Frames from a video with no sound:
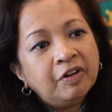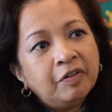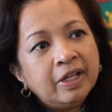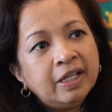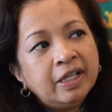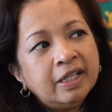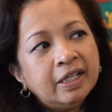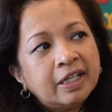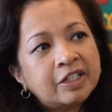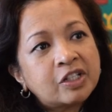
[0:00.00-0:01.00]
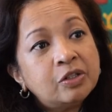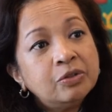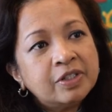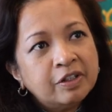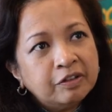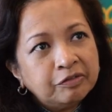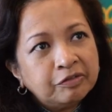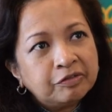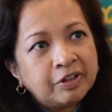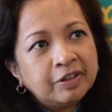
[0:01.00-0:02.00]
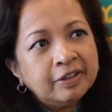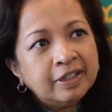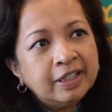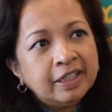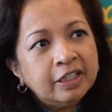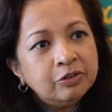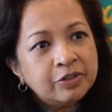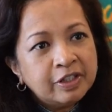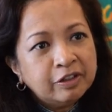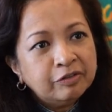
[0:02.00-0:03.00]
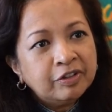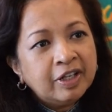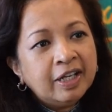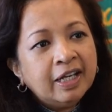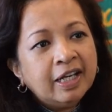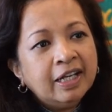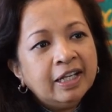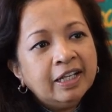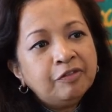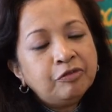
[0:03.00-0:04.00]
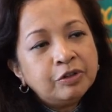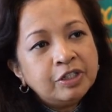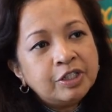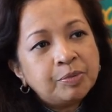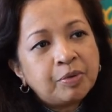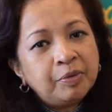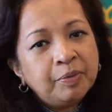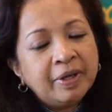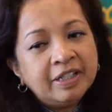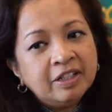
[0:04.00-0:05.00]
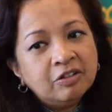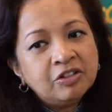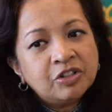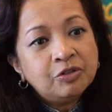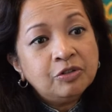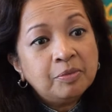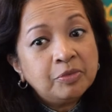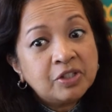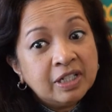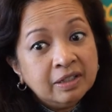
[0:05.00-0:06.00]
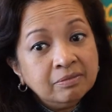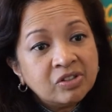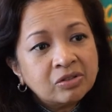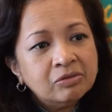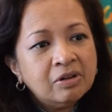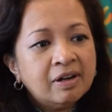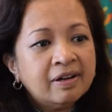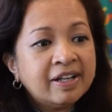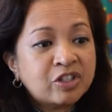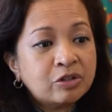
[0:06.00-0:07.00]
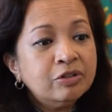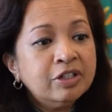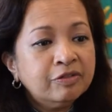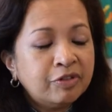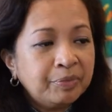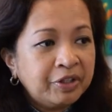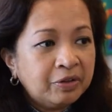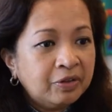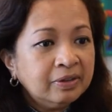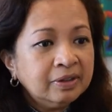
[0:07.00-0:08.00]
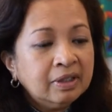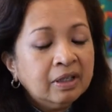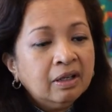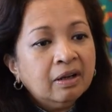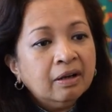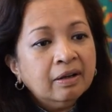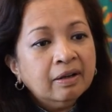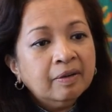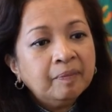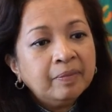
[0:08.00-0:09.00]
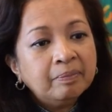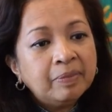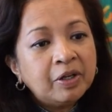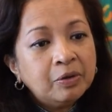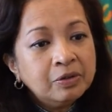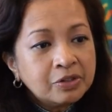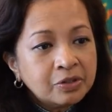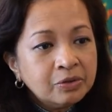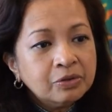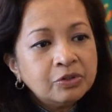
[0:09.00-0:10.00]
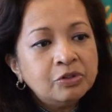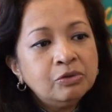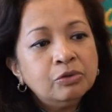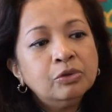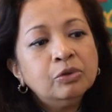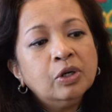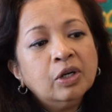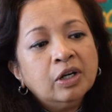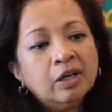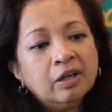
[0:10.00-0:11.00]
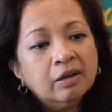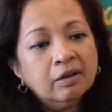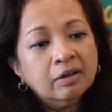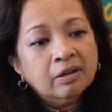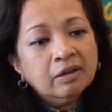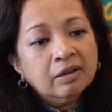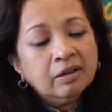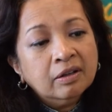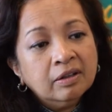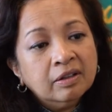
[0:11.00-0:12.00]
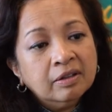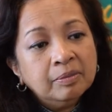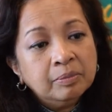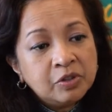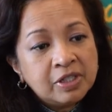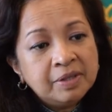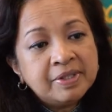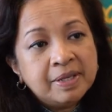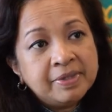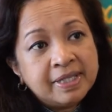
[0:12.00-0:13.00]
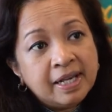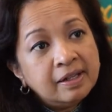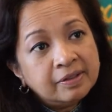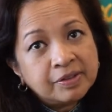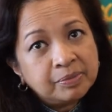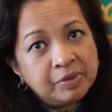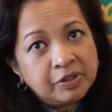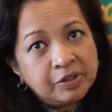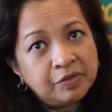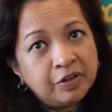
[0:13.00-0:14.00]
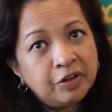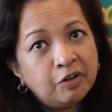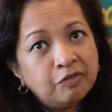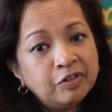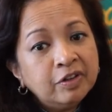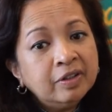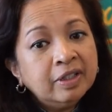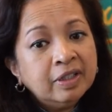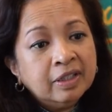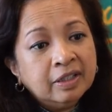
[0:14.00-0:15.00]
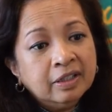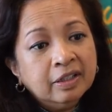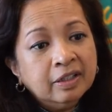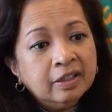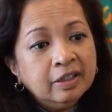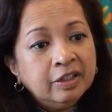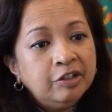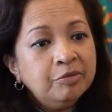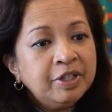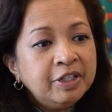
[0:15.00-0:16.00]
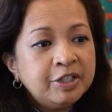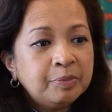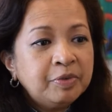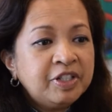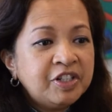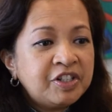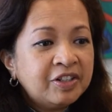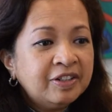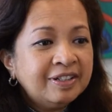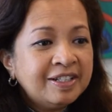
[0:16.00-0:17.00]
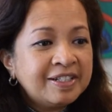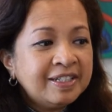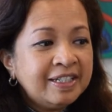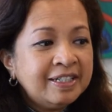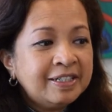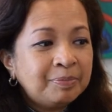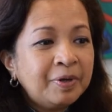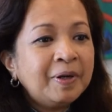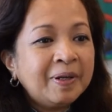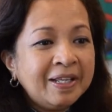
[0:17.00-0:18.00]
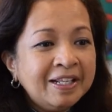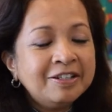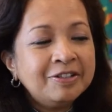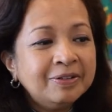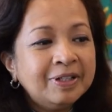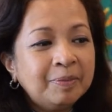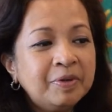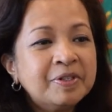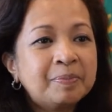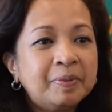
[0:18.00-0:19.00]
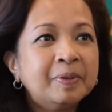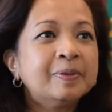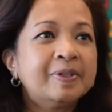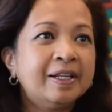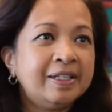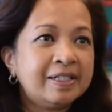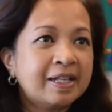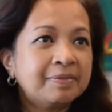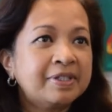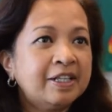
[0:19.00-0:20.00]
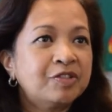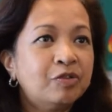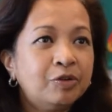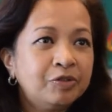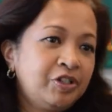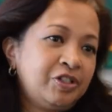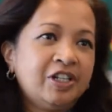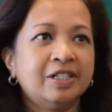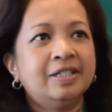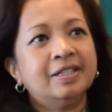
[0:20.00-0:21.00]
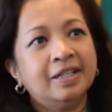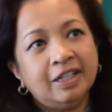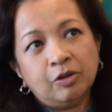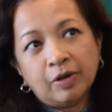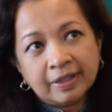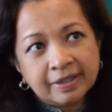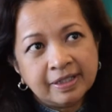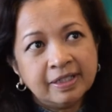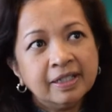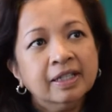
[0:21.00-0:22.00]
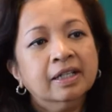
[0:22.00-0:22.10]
very exclusive rather than inclusive. And therefore, this is problematic not just to non-Muslims who are excluded from it all, but also to Muslims themselves, because very often the human interpretation doesn't interpret into the principles that Islam stands for, which is justice and equality.